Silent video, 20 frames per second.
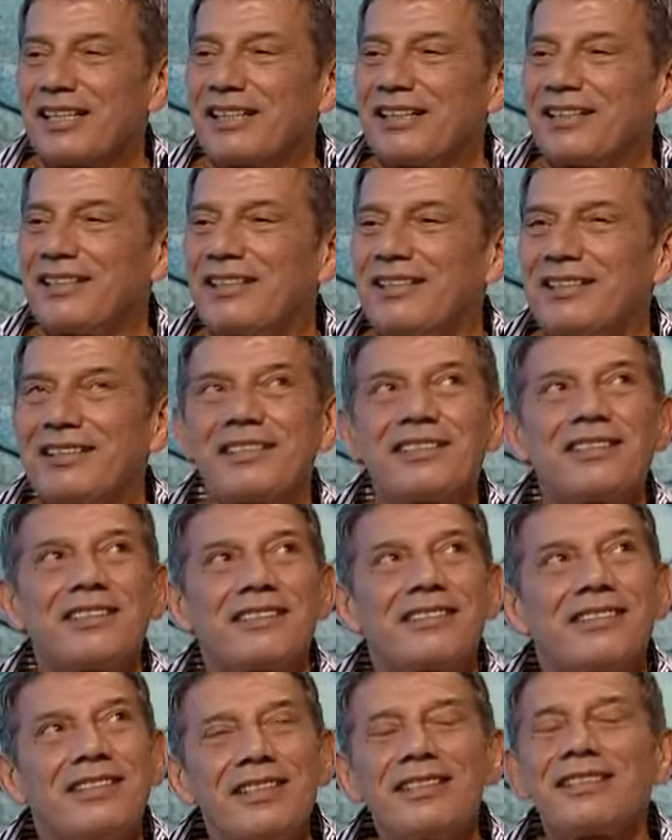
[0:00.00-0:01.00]
The, the,
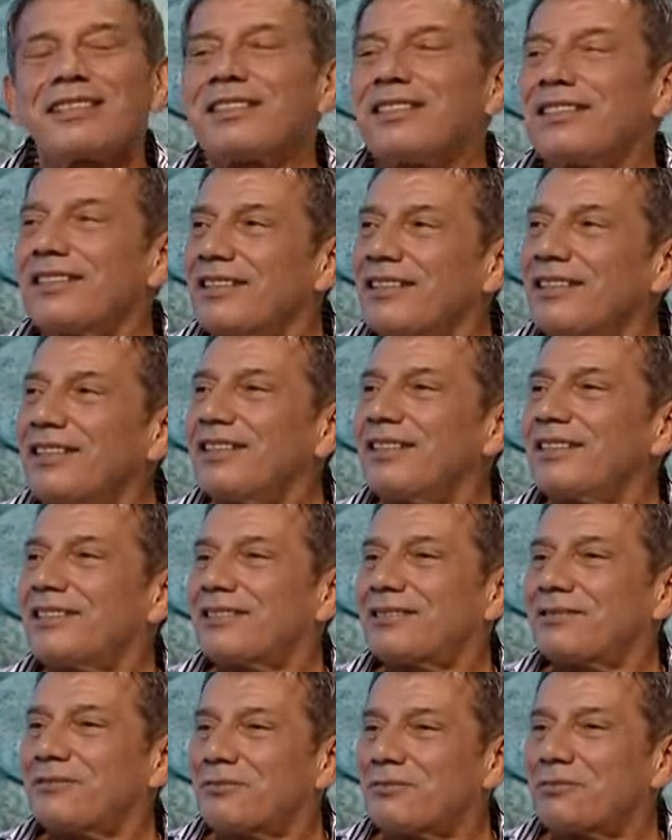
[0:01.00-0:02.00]
this
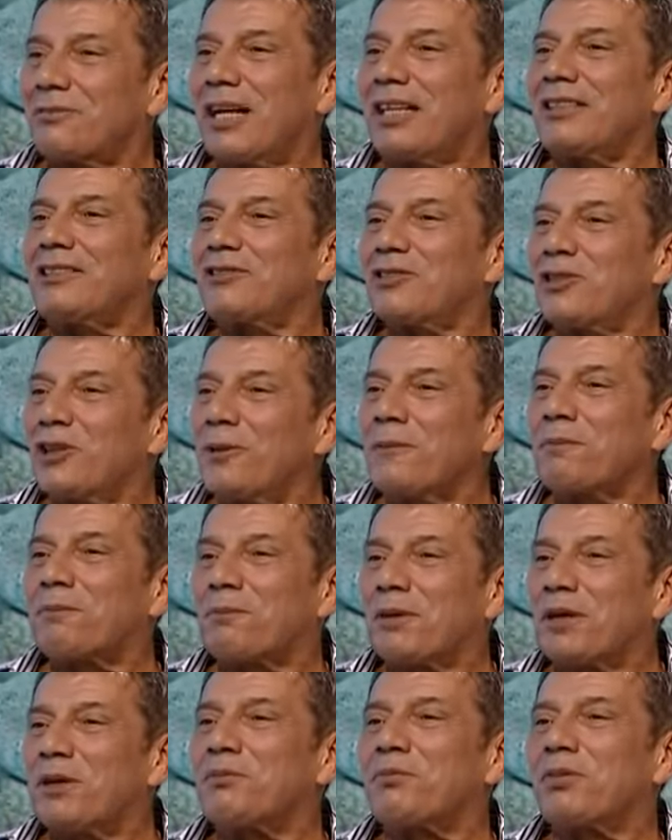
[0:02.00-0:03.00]
is what young
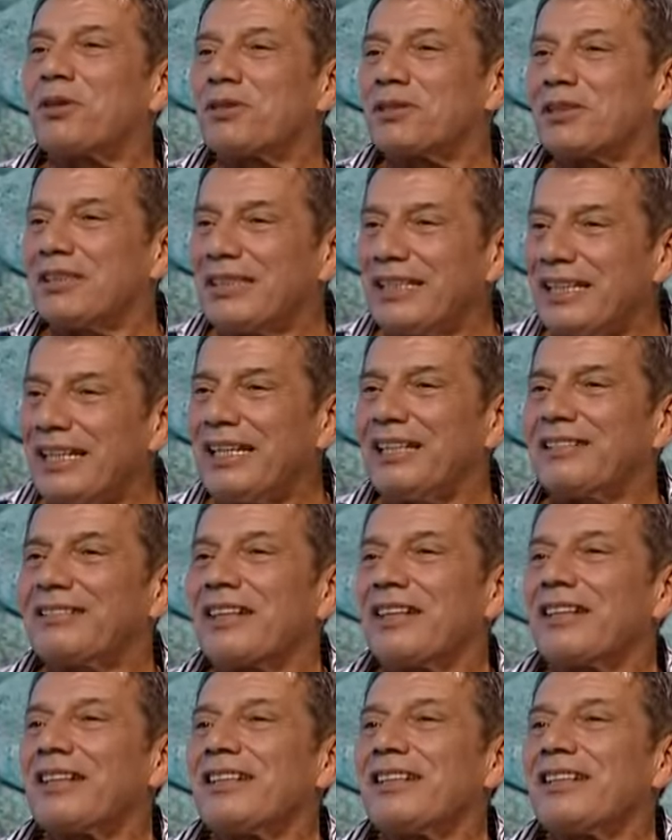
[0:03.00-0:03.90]
people need.